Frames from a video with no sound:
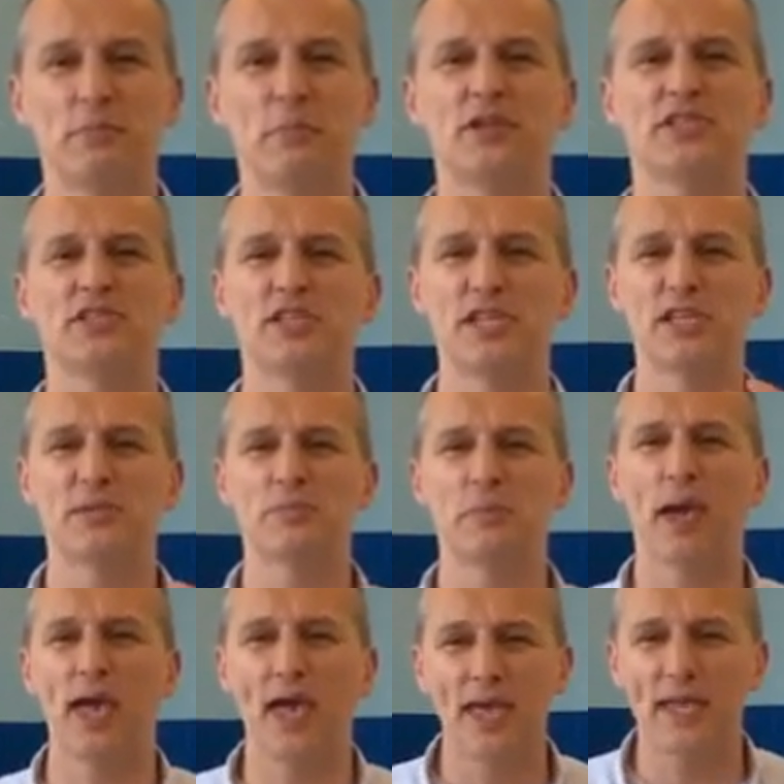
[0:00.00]
but she is
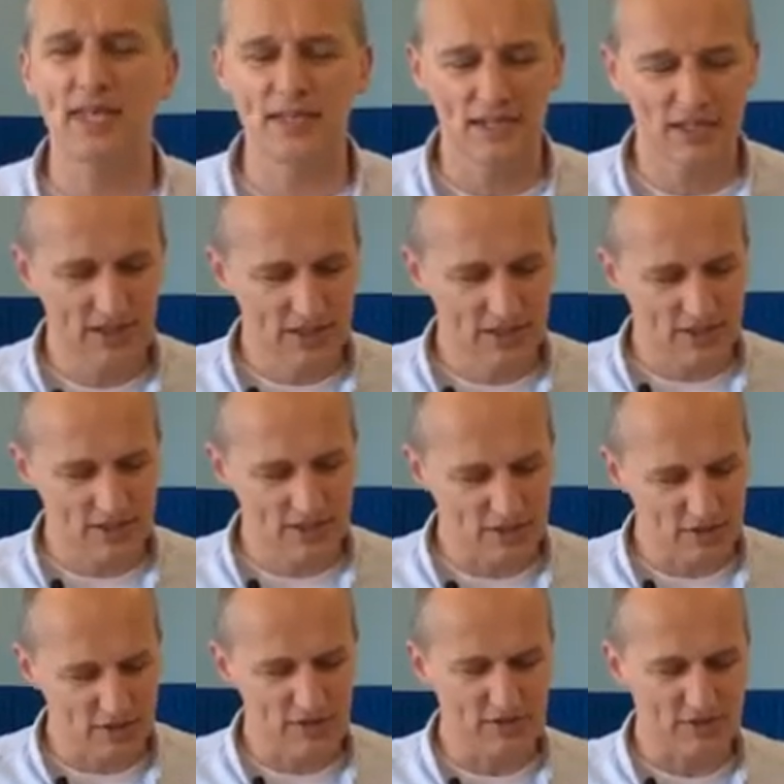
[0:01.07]
paid to
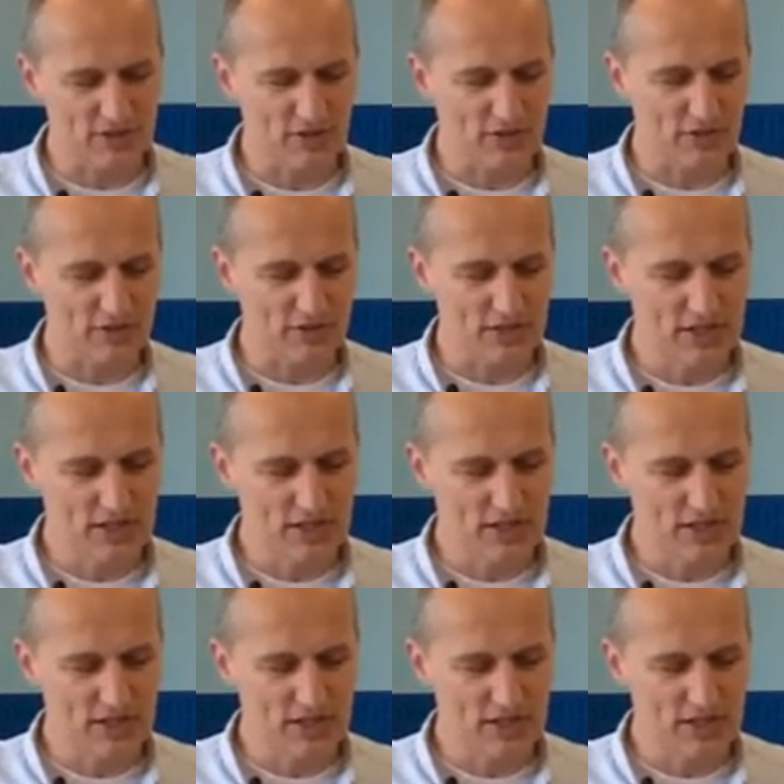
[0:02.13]
do so.